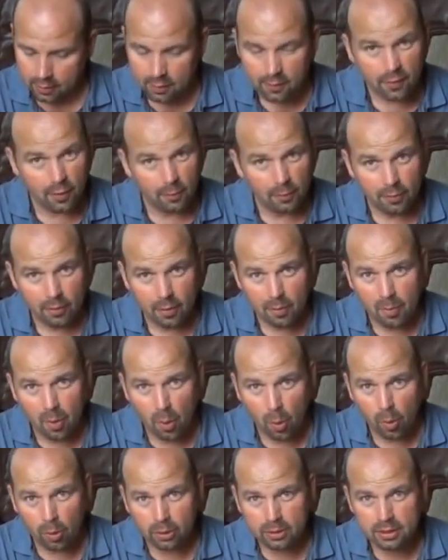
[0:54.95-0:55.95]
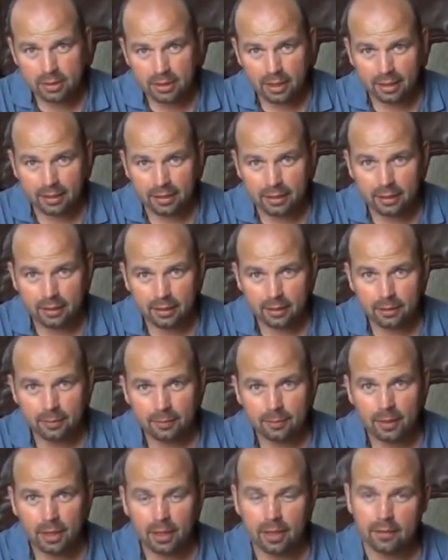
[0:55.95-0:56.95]
from the reports I
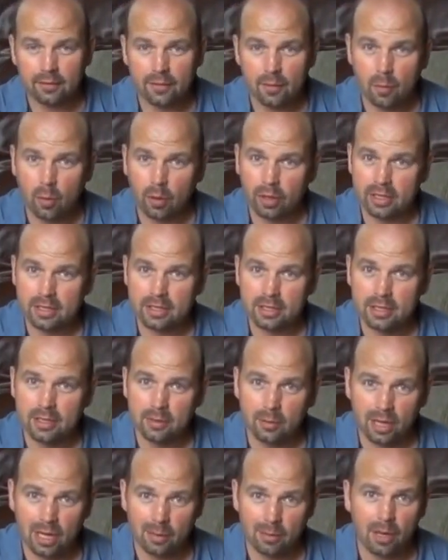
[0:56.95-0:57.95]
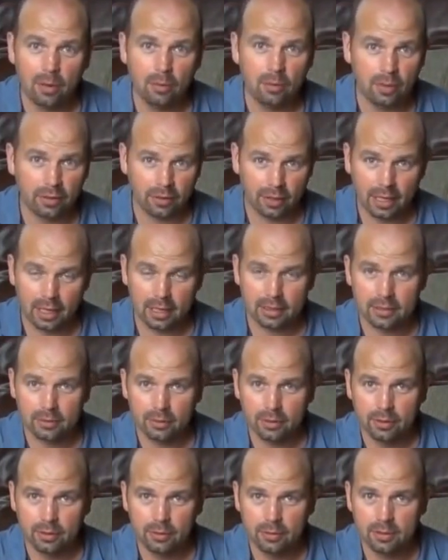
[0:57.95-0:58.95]
hear and from what I see when I'm out with lads
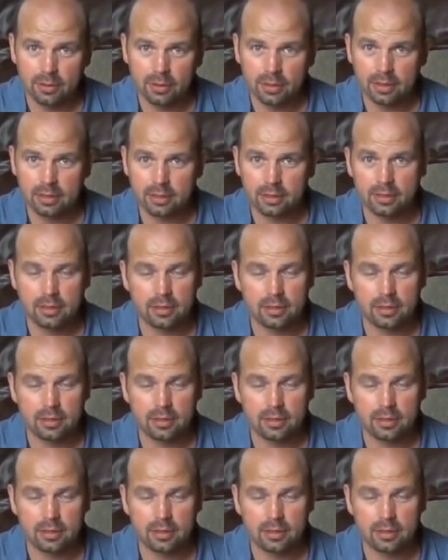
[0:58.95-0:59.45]
who are using this,